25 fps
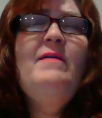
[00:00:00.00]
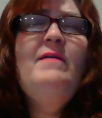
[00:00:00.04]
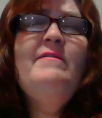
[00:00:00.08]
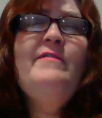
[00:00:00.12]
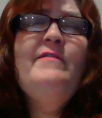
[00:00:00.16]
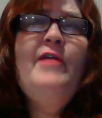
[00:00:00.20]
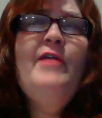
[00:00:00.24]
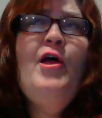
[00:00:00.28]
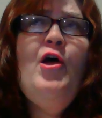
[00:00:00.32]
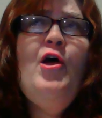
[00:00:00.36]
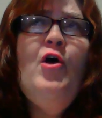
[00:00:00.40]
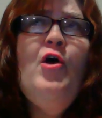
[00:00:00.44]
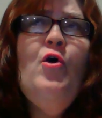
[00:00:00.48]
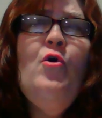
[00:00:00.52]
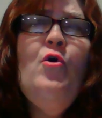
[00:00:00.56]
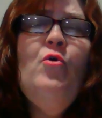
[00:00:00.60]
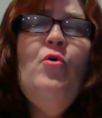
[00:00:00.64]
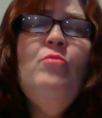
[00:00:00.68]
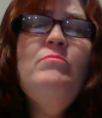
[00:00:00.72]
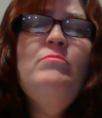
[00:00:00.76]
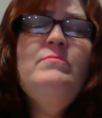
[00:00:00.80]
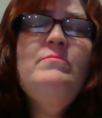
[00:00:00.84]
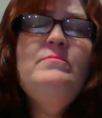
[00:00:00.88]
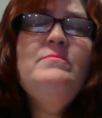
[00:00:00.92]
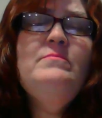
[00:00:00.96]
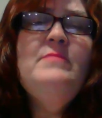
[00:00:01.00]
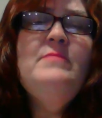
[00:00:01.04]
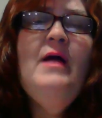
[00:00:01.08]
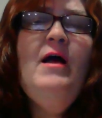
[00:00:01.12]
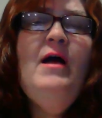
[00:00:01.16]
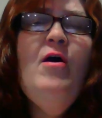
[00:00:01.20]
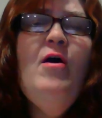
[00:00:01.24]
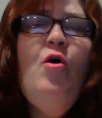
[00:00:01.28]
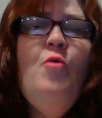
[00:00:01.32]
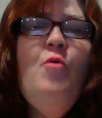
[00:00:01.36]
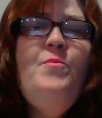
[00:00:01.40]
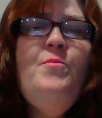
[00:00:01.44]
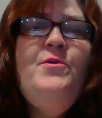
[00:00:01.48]
So I
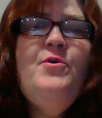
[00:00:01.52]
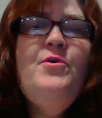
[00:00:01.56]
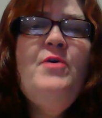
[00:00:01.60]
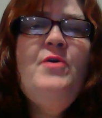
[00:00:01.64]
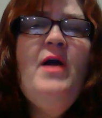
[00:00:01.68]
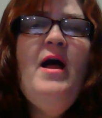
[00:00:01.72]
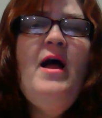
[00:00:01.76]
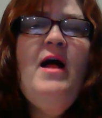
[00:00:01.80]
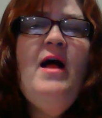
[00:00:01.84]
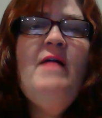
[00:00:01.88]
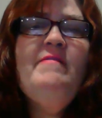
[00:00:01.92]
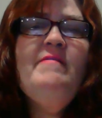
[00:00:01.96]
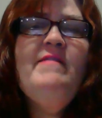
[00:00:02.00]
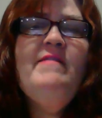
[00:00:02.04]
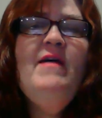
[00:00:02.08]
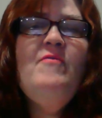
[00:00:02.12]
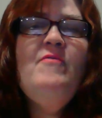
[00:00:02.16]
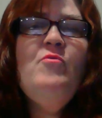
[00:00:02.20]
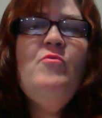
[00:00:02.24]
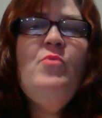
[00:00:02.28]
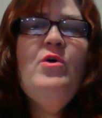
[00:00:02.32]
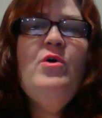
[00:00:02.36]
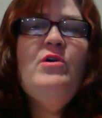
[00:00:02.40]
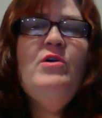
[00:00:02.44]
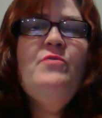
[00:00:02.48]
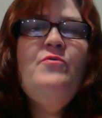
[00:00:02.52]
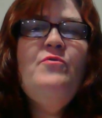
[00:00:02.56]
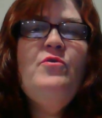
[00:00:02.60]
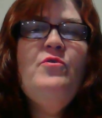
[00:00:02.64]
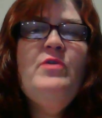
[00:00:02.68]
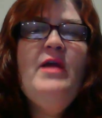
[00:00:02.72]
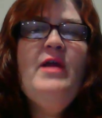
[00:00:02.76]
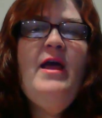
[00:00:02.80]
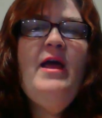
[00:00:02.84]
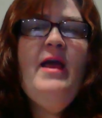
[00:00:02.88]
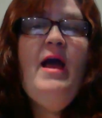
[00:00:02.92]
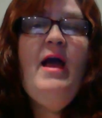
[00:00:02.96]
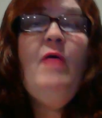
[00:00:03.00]
hope you guys have a wonderful day.